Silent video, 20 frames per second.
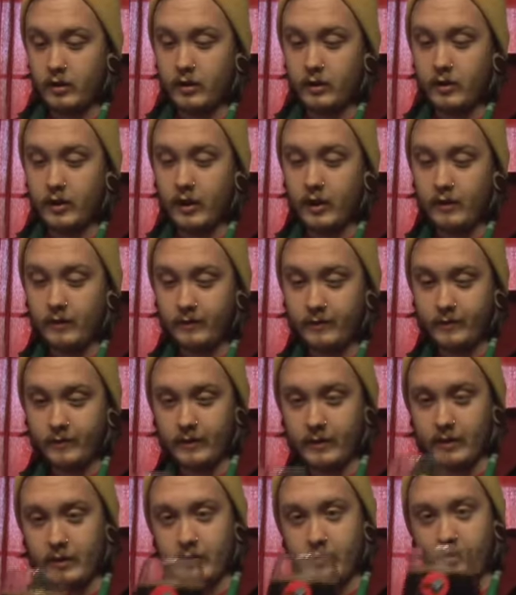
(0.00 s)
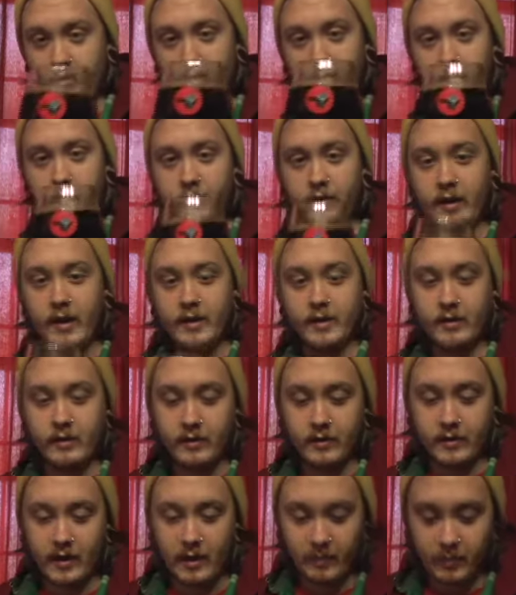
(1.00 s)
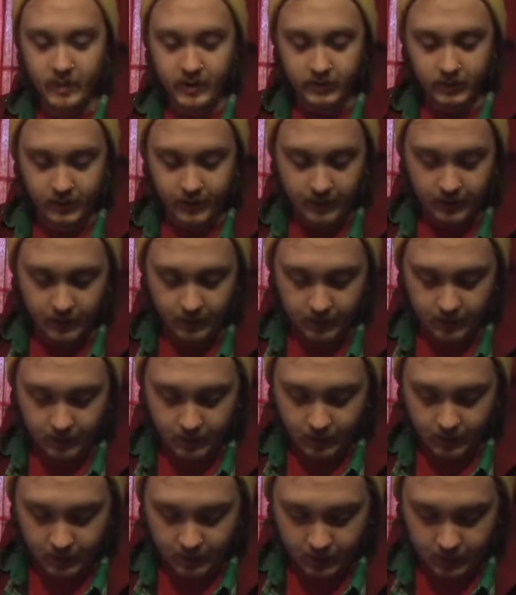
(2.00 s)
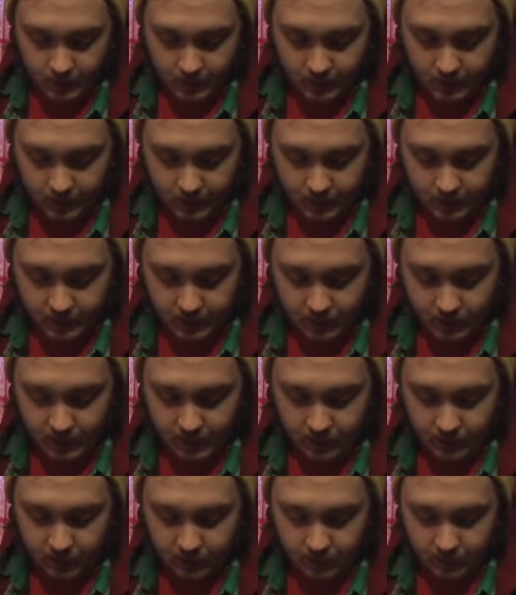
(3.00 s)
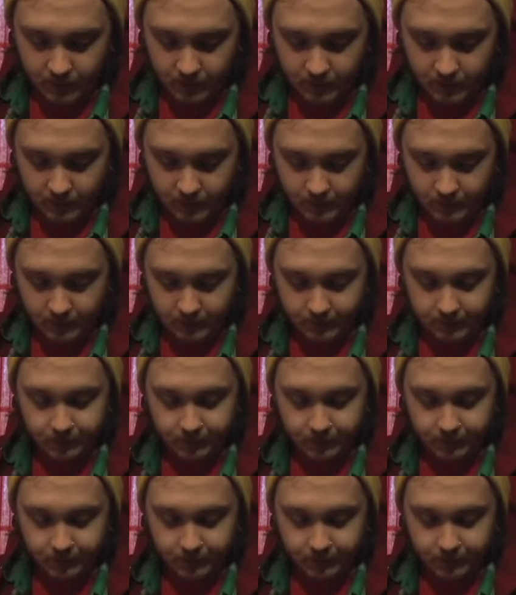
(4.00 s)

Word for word: okay in duck rabbit fashion there's not much of a head uh, dissipating really quickly